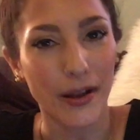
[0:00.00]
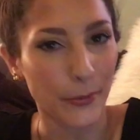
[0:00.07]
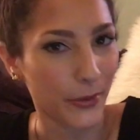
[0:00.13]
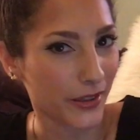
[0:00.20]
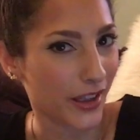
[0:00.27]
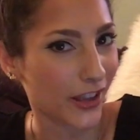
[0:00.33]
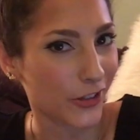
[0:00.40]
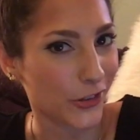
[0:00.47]
I
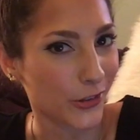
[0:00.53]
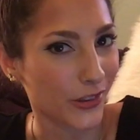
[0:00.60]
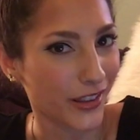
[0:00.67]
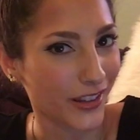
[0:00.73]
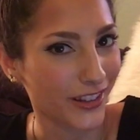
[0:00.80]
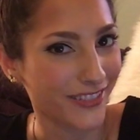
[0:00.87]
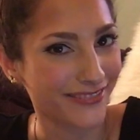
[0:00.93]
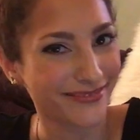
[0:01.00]
will catch you
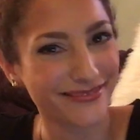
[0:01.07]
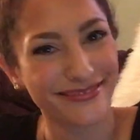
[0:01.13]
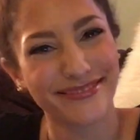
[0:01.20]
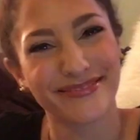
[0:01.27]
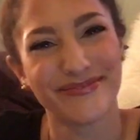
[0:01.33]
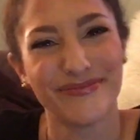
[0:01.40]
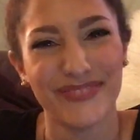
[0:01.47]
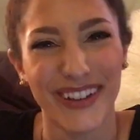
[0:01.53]
later.
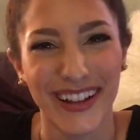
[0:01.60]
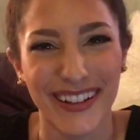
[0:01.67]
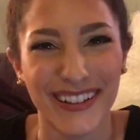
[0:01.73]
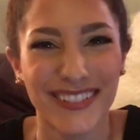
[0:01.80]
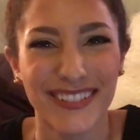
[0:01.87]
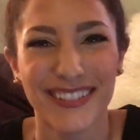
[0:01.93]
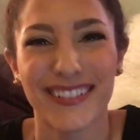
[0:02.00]
Bye.